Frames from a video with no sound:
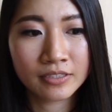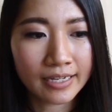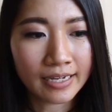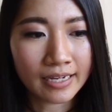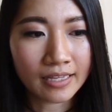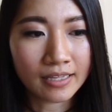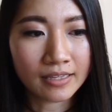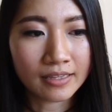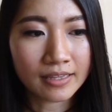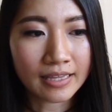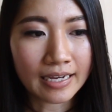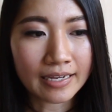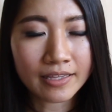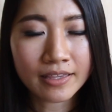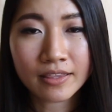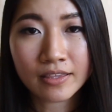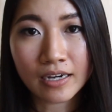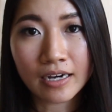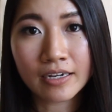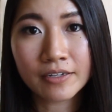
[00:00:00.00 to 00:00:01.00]
And
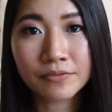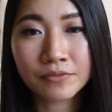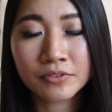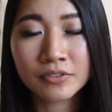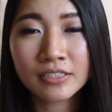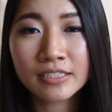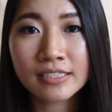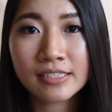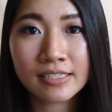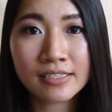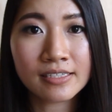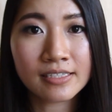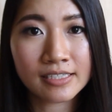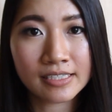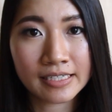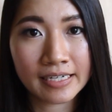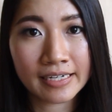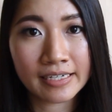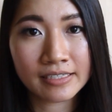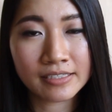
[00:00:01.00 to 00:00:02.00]
that thought really didn't
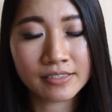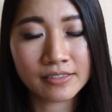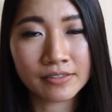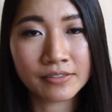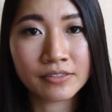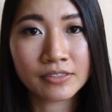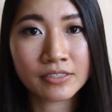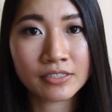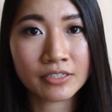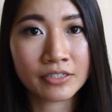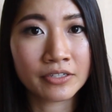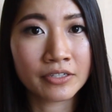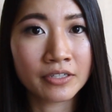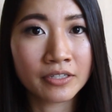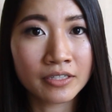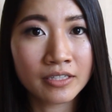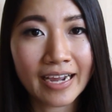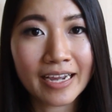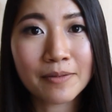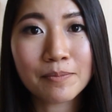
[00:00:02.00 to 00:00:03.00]
change
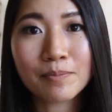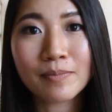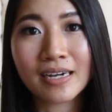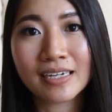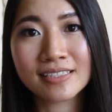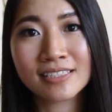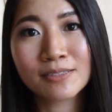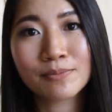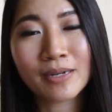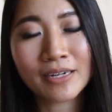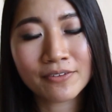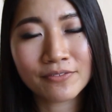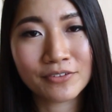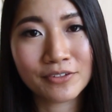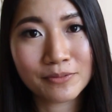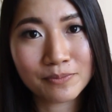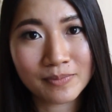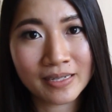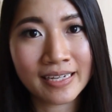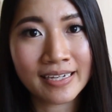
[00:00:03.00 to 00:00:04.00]
until I met my
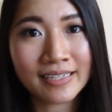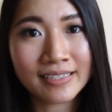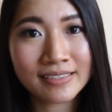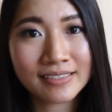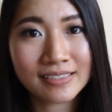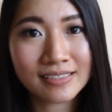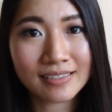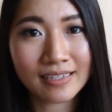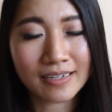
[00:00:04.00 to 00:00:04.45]
roommate